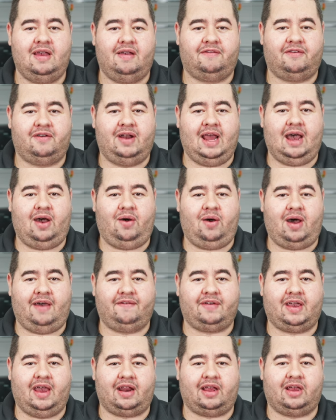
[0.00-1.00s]
For now,
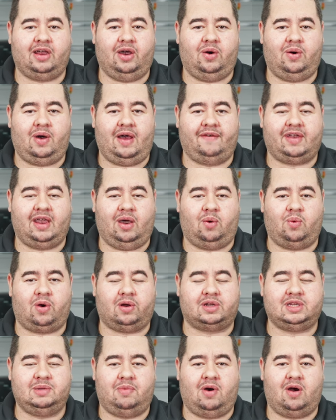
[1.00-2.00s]
I've got to go. I've got
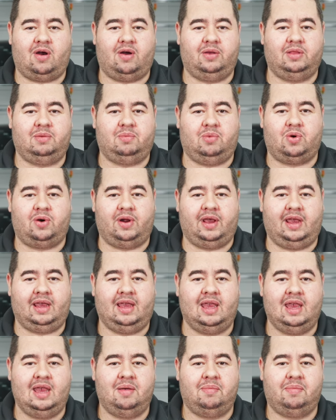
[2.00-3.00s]
work tomorrow in the
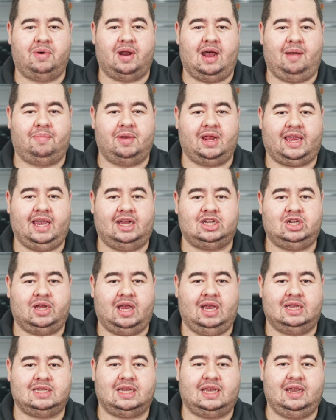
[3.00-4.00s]
morning, but I'm going to catch you
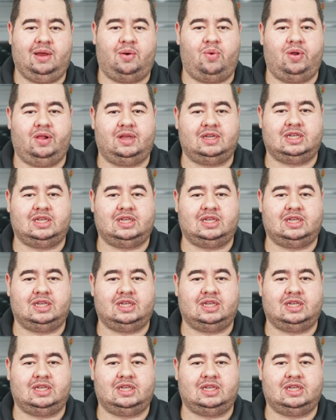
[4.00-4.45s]
guys again really